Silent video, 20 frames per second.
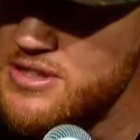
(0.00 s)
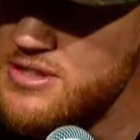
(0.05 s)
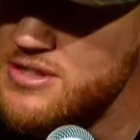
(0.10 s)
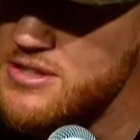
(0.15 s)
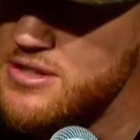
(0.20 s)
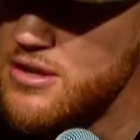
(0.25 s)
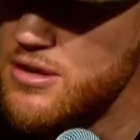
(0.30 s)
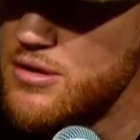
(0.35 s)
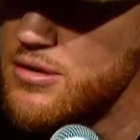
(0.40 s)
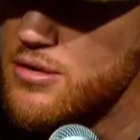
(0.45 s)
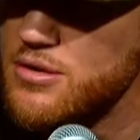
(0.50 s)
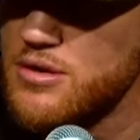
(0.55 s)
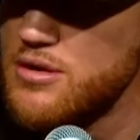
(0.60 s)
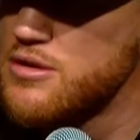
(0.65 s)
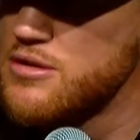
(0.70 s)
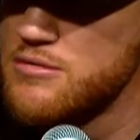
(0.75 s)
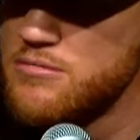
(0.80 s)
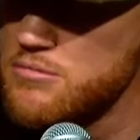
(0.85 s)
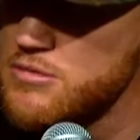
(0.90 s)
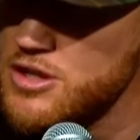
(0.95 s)
So,
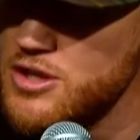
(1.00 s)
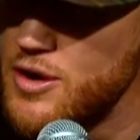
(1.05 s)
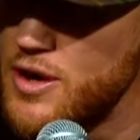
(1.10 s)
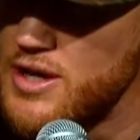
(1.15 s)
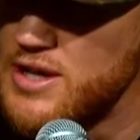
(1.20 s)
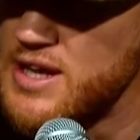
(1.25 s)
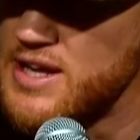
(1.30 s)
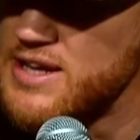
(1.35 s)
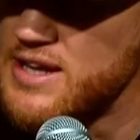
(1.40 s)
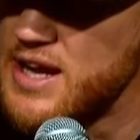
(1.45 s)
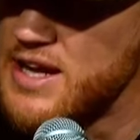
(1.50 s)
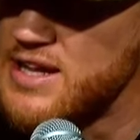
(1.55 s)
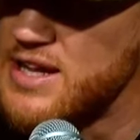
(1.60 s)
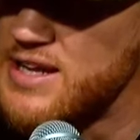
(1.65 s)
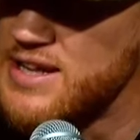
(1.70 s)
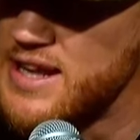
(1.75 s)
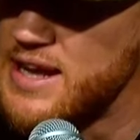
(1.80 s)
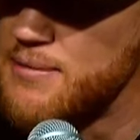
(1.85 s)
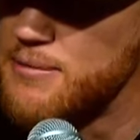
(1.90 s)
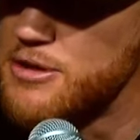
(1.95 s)
you know, I like
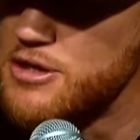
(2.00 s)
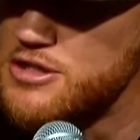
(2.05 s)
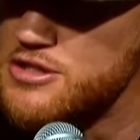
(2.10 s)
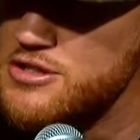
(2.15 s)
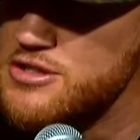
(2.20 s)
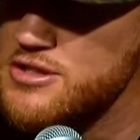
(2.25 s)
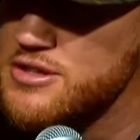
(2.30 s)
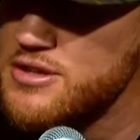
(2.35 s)
that much.